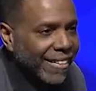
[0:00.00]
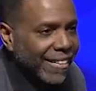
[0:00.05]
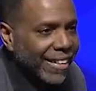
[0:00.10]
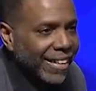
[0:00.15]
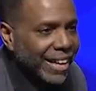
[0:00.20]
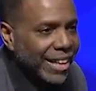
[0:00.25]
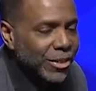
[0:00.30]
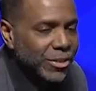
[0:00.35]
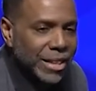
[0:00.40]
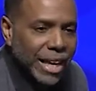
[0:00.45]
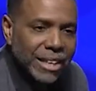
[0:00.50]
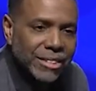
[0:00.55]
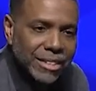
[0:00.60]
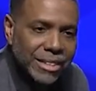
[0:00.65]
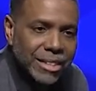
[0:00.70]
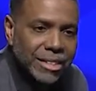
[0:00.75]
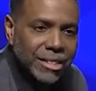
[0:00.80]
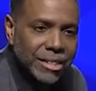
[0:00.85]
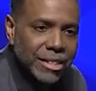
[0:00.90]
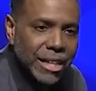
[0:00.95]
He was
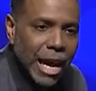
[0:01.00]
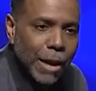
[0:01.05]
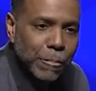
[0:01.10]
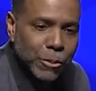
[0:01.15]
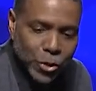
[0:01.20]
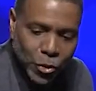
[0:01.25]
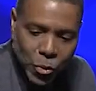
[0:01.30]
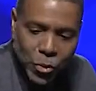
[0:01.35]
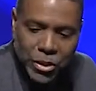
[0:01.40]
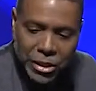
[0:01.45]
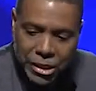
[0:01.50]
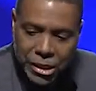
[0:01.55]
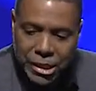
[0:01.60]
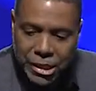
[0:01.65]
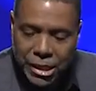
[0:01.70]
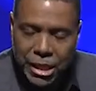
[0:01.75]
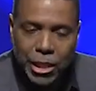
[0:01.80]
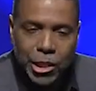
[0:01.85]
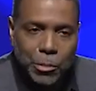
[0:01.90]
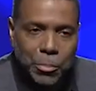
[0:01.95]
asking the disciples the ones he
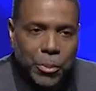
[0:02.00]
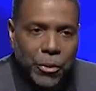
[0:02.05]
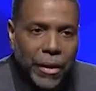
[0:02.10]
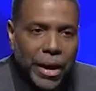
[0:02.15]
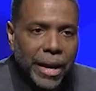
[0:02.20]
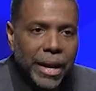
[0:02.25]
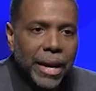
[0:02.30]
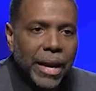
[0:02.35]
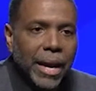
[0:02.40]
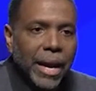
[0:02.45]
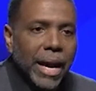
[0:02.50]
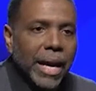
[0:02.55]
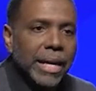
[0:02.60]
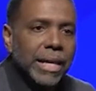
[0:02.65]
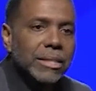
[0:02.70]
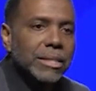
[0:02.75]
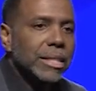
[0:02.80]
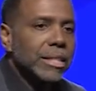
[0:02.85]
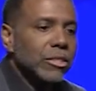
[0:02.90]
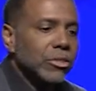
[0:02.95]
said to pray. And
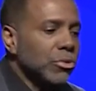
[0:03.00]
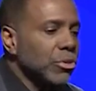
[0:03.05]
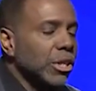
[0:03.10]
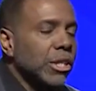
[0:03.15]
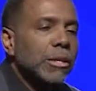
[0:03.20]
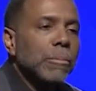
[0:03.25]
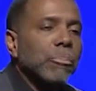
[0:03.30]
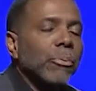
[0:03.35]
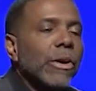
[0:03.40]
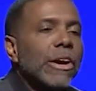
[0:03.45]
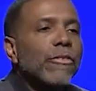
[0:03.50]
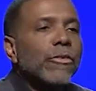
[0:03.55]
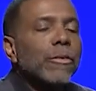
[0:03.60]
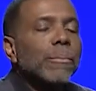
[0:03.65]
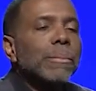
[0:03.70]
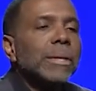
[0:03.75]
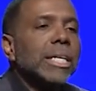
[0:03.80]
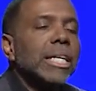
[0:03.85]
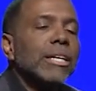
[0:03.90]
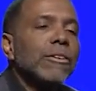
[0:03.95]
he says, You couldn't pray for
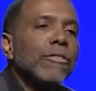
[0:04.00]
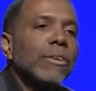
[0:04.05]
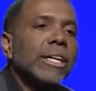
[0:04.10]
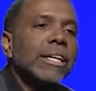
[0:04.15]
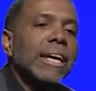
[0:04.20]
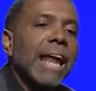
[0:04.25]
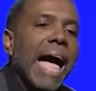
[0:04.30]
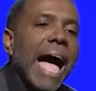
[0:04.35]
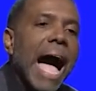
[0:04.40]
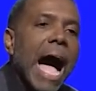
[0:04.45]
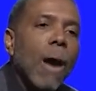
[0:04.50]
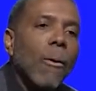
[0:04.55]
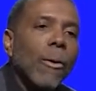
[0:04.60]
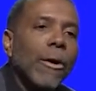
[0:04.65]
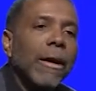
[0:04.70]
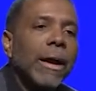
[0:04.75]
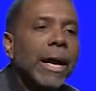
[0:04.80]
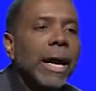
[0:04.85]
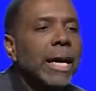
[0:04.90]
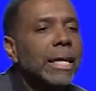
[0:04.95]
me even an
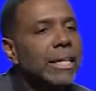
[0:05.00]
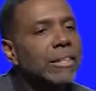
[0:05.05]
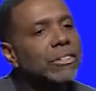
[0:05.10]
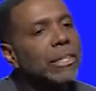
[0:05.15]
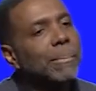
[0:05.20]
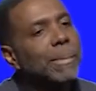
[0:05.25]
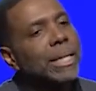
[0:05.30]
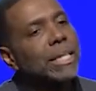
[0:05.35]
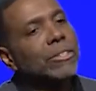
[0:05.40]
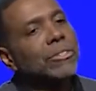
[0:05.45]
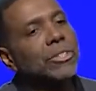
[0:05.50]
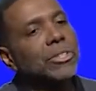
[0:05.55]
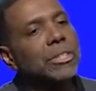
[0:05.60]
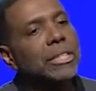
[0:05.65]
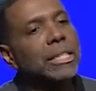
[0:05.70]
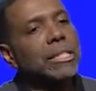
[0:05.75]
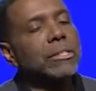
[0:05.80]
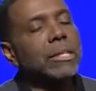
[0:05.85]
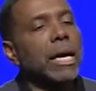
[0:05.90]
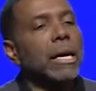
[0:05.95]
hour? And then somebody else took
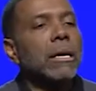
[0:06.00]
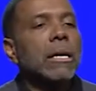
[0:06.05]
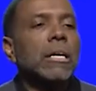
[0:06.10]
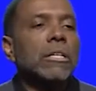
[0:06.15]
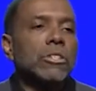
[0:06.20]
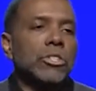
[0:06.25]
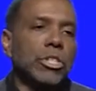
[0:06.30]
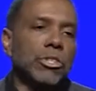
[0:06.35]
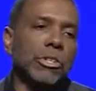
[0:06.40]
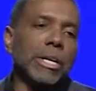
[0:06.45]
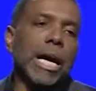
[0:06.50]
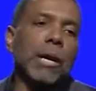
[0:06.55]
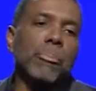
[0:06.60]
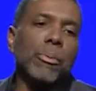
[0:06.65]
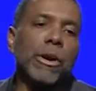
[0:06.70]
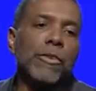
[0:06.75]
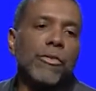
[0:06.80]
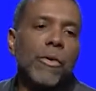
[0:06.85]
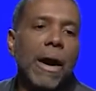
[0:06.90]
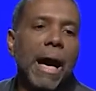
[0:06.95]
that and say, See, you got to
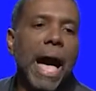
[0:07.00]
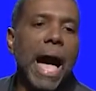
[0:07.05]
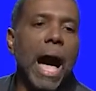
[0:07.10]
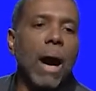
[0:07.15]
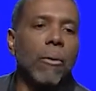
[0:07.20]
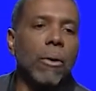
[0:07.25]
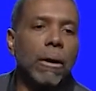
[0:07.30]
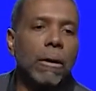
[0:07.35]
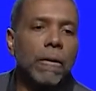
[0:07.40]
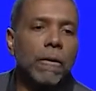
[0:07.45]
pray for an hour.